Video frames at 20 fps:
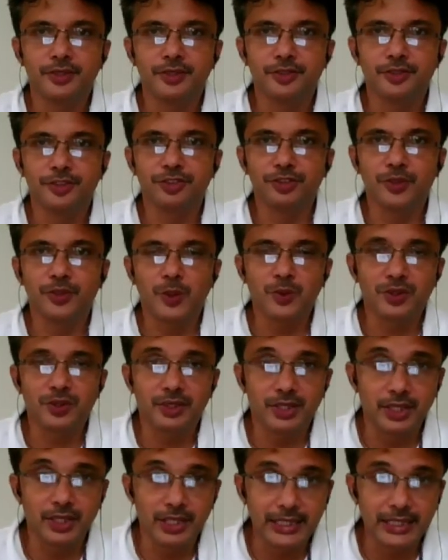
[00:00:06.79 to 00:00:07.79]
this is our
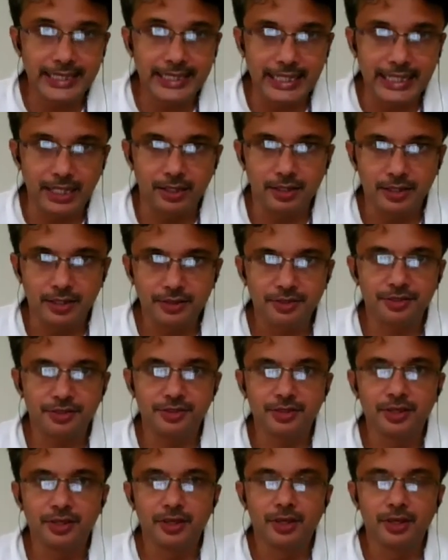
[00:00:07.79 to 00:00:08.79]
third
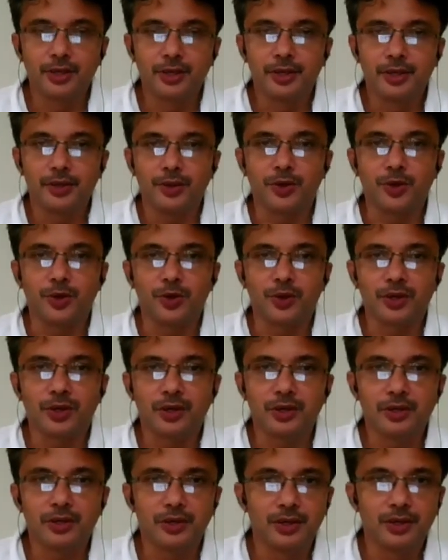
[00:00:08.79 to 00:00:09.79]
class
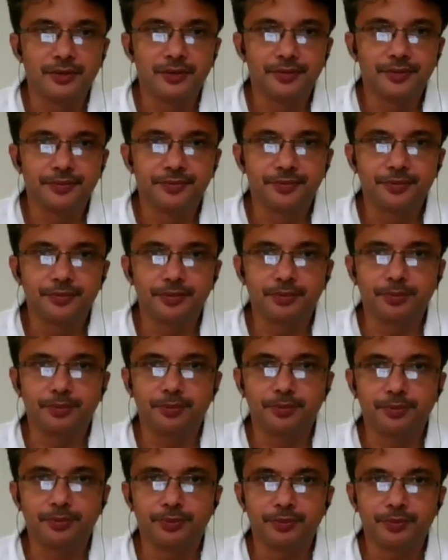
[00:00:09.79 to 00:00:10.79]
on
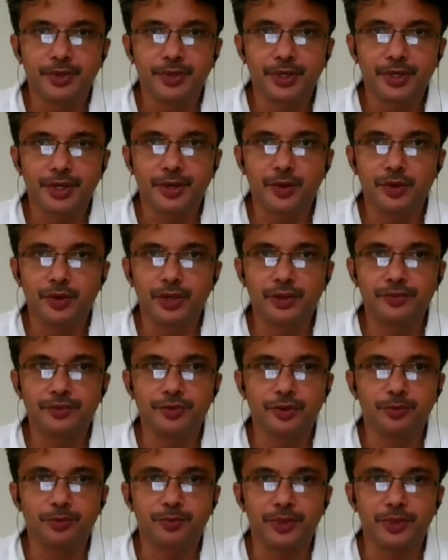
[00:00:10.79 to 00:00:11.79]
accounting
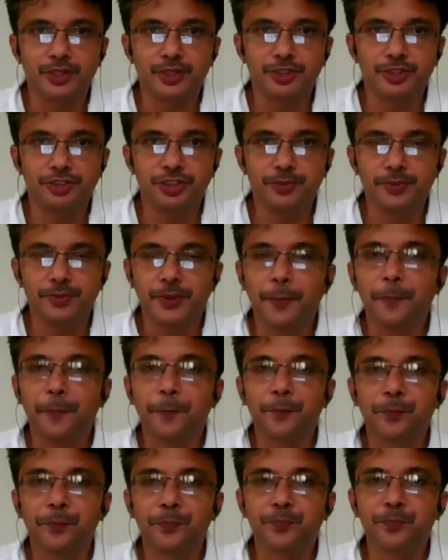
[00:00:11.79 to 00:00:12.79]
for partnership,
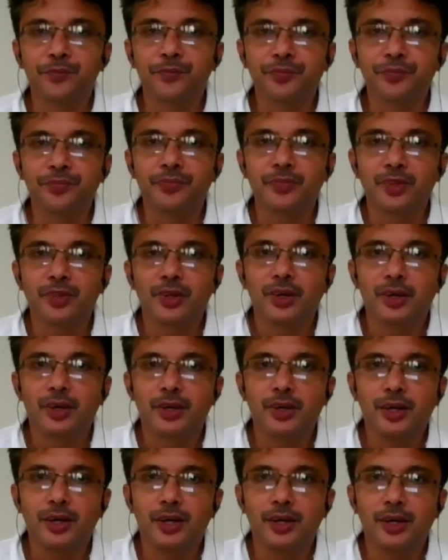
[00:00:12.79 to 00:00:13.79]

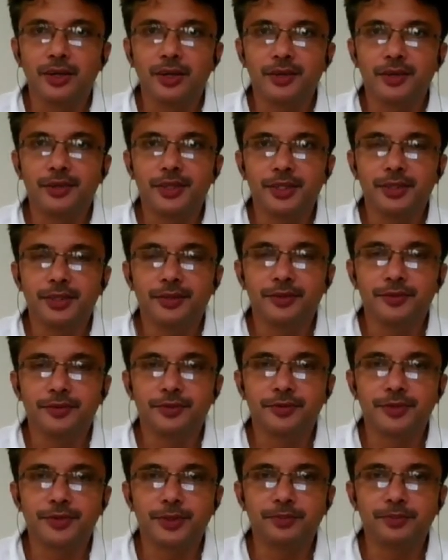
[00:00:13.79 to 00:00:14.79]
and
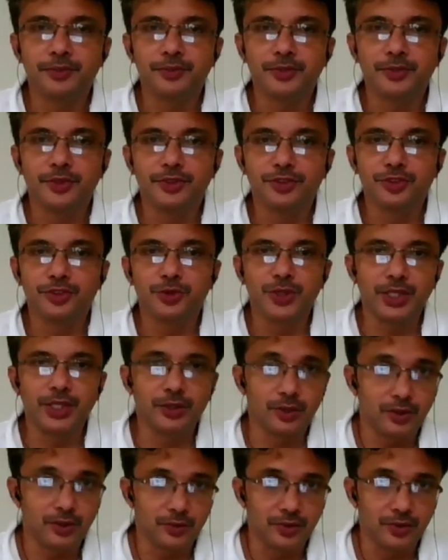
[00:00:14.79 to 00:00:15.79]
from today
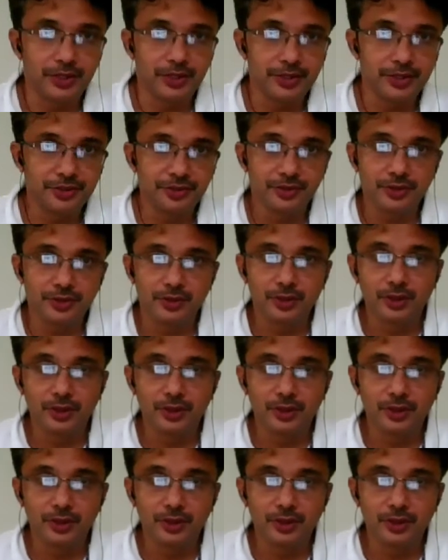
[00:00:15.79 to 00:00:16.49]
onwards,